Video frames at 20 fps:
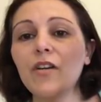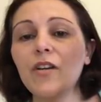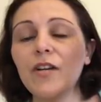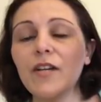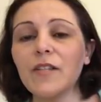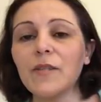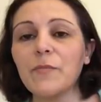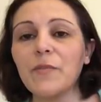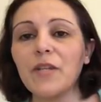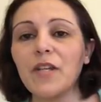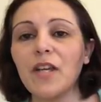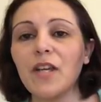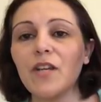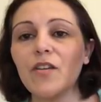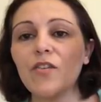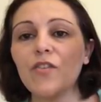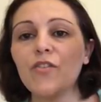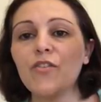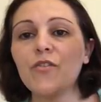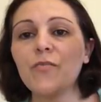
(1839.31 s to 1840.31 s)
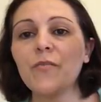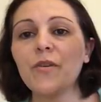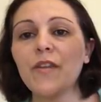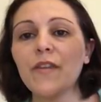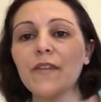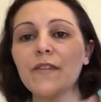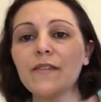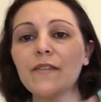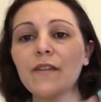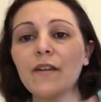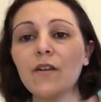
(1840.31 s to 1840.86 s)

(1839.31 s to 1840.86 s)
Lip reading: her husband and her two brothers,